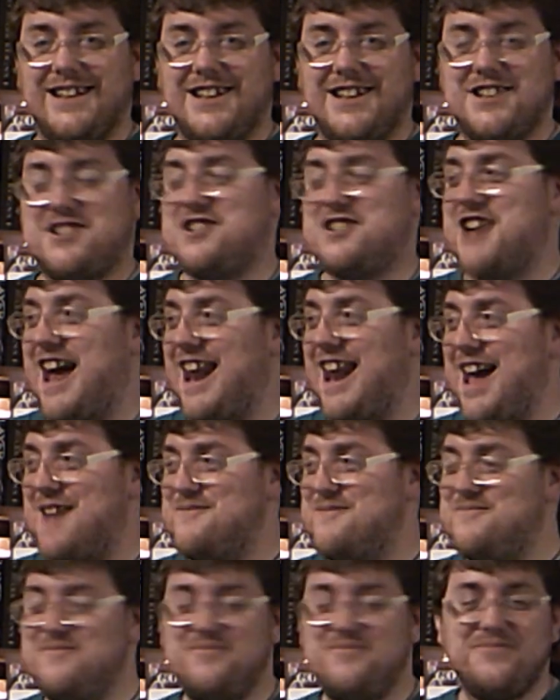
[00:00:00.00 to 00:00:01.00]
Shut up.
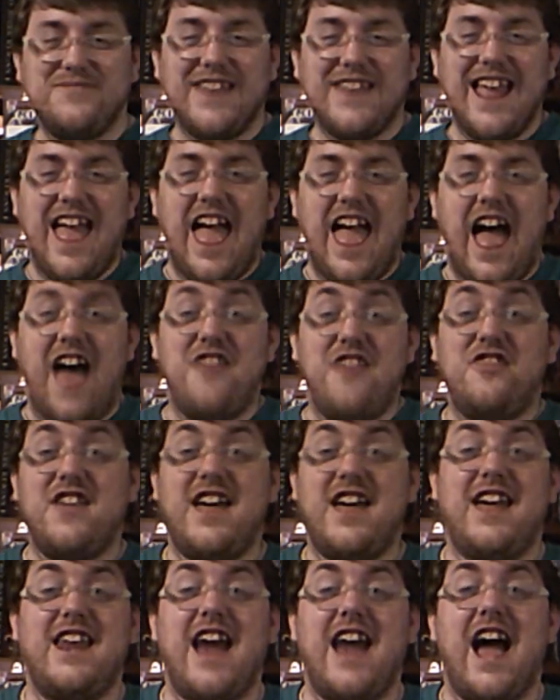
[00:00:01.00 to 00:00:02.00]
And
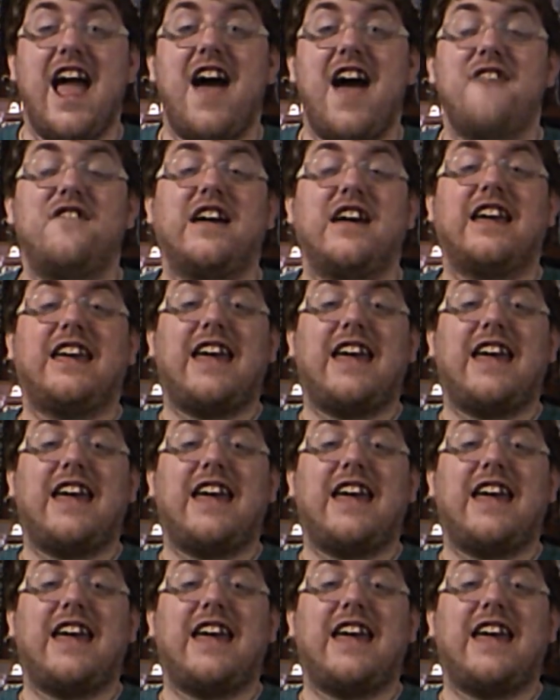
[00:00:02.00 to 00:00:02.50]
then I have a guest.